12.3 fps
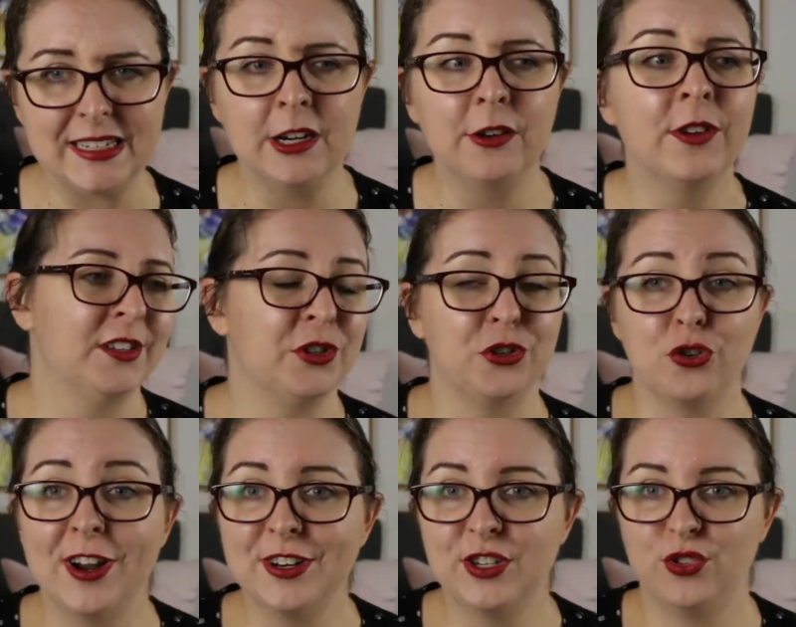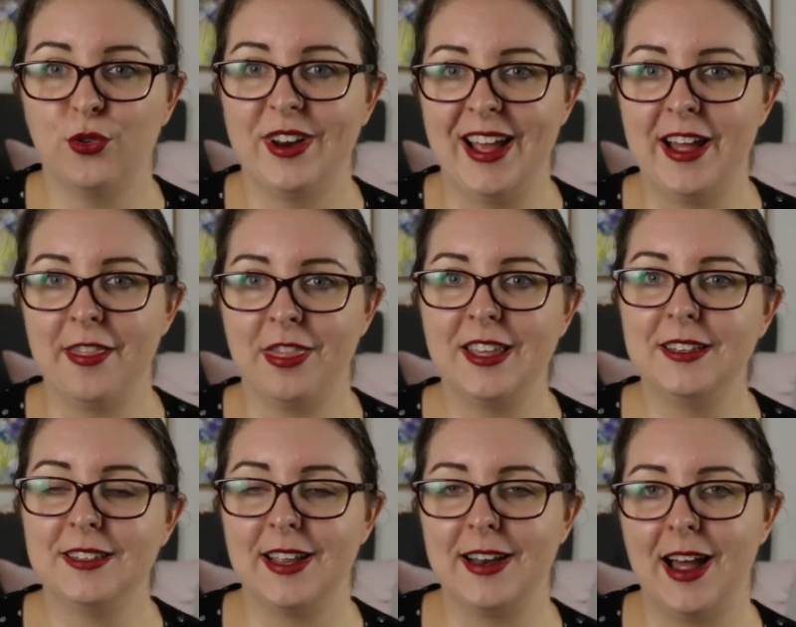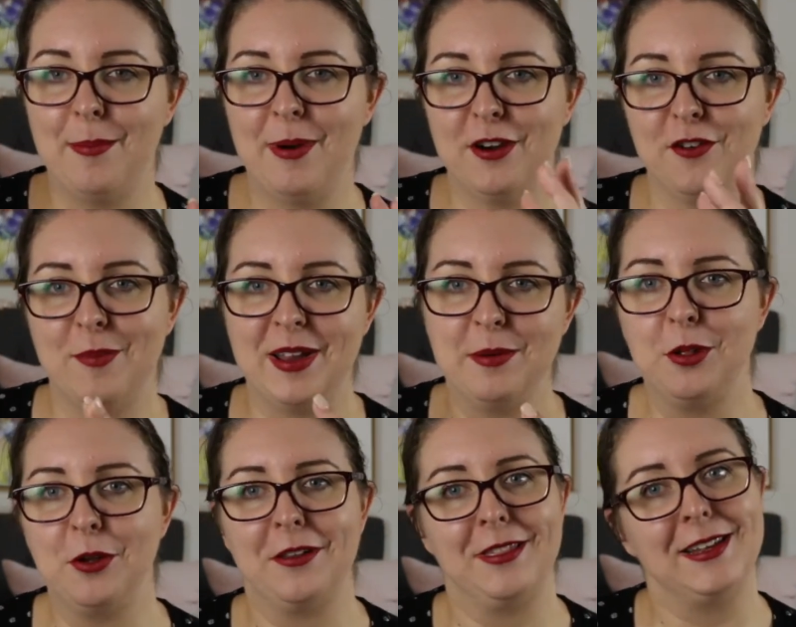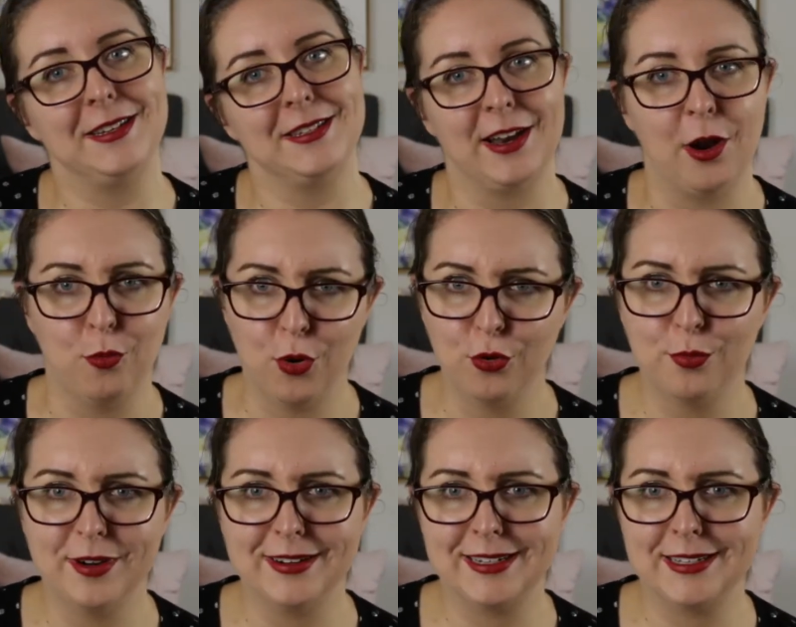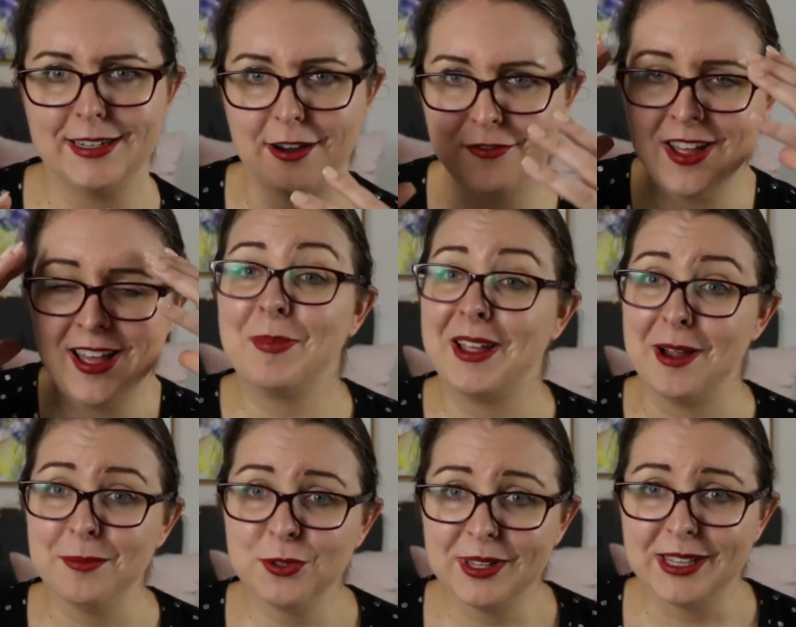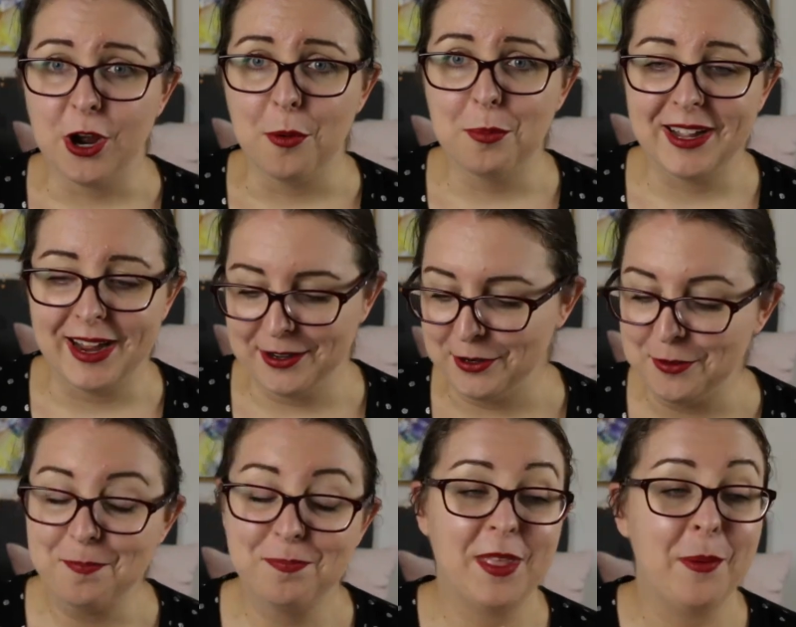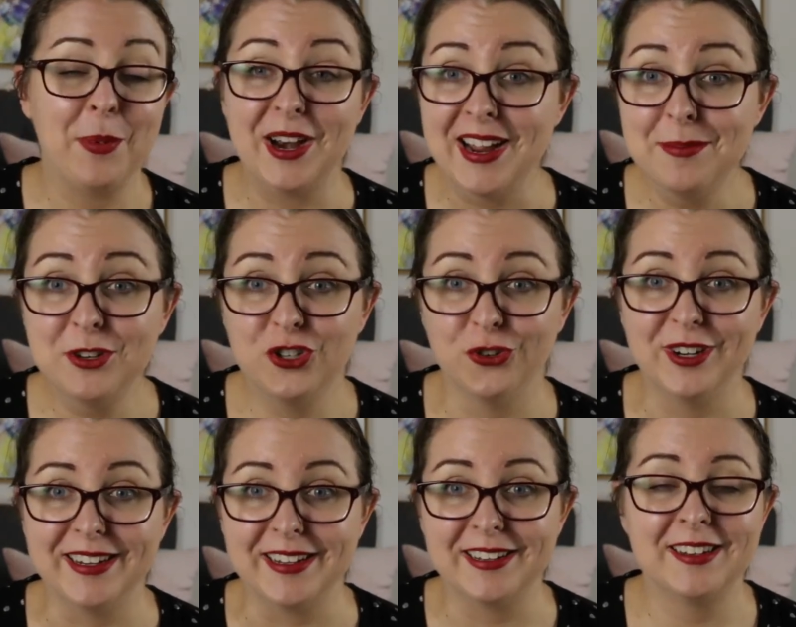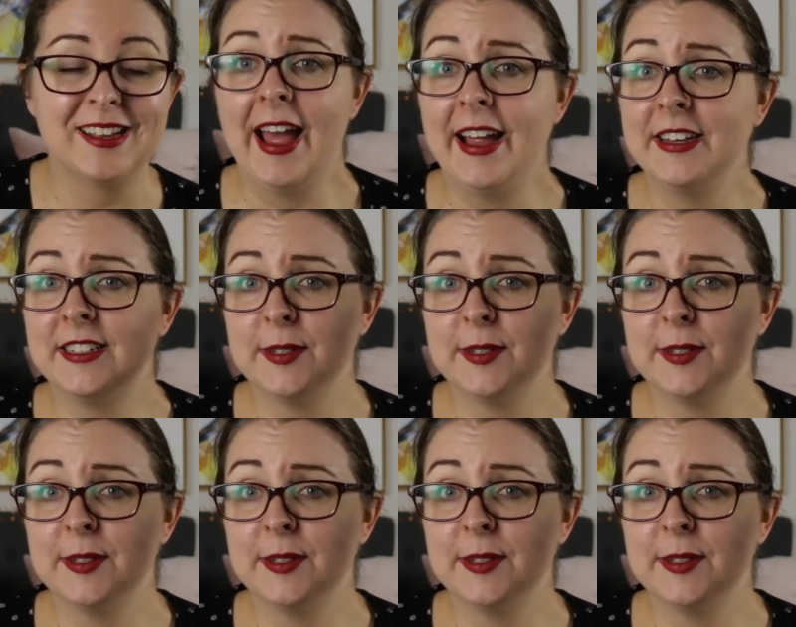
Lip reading: stuff. So trying to sort out things that are part of main plot and things that are world building stuff becomes really complicated. But I am enjoying it. And